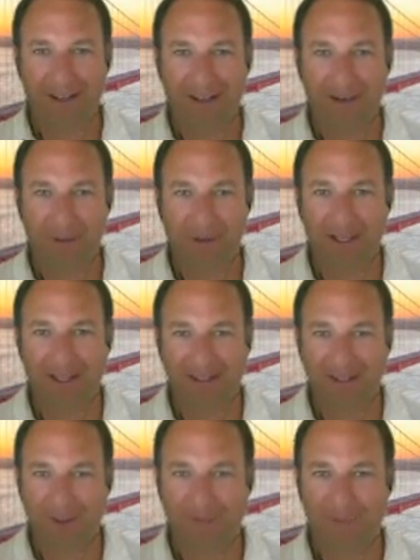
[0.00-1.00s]
Anybody
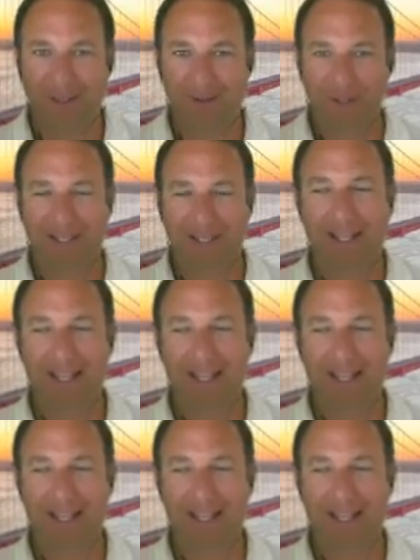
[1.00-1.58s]
sort of interested in